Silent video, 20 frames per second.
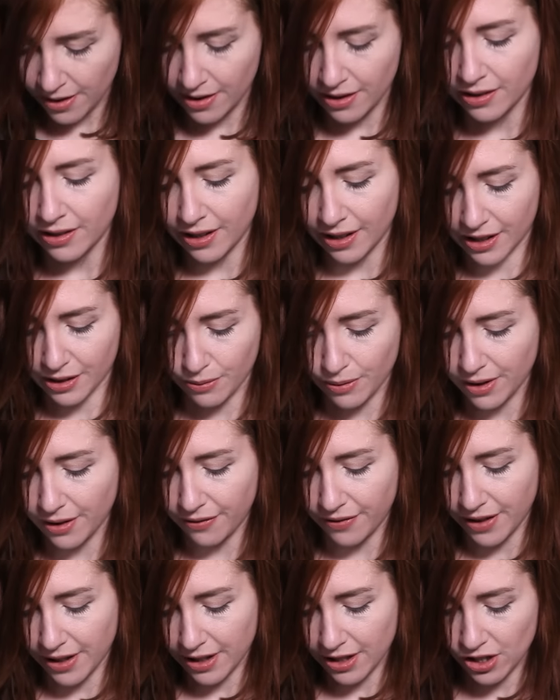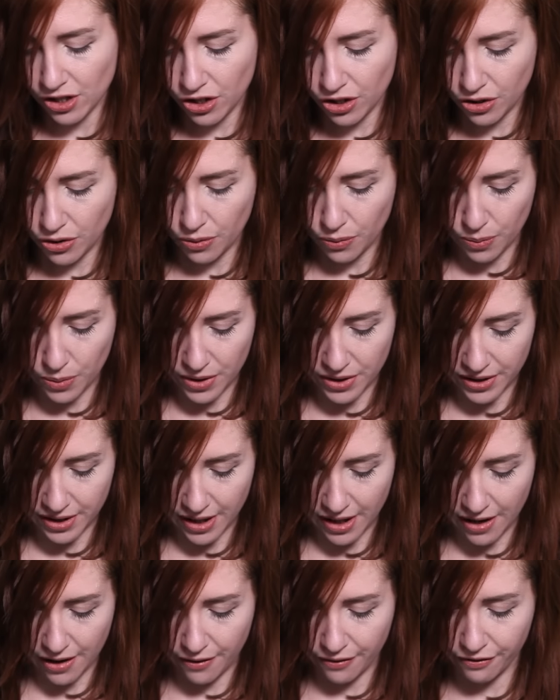The next one I finished was
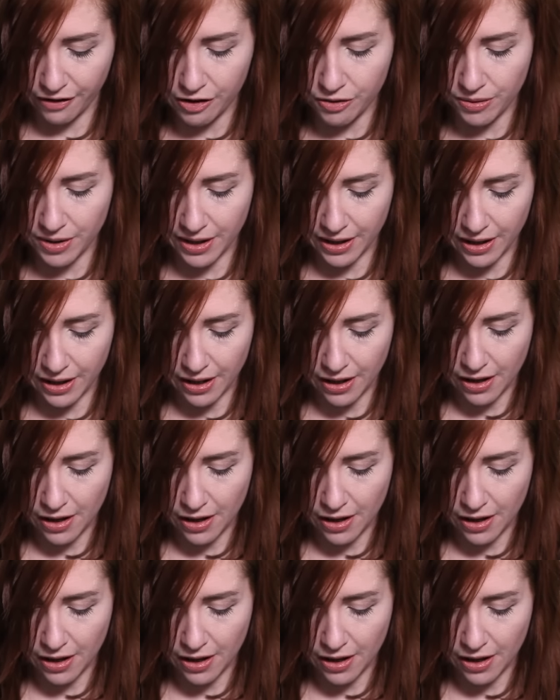Frederick...